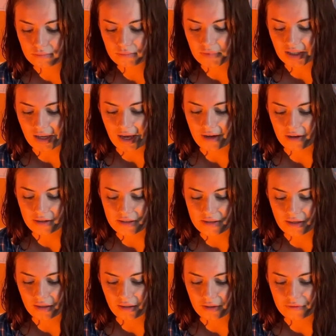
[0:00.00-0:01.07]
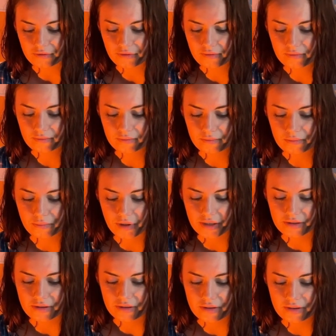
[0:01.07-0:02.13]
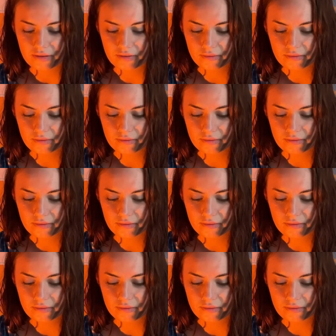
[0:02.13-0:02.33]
the chaos that life brings us.